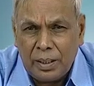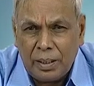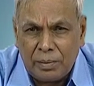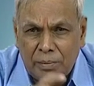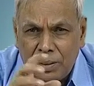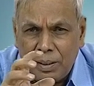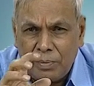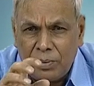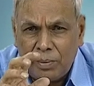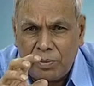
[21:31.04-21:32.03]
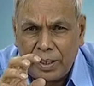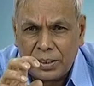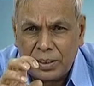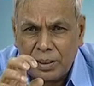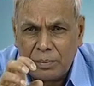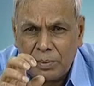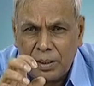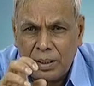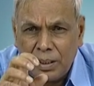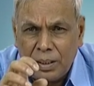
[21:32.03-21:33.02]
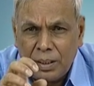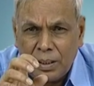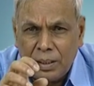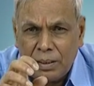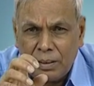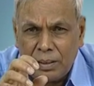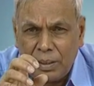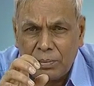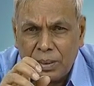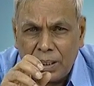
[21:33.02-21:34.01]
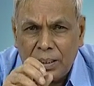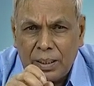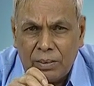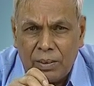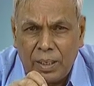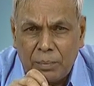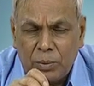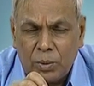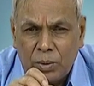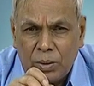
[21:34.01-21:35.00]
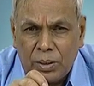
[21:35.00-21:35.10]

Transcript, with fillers: a definite fraction of the uh, naphtha that you will have to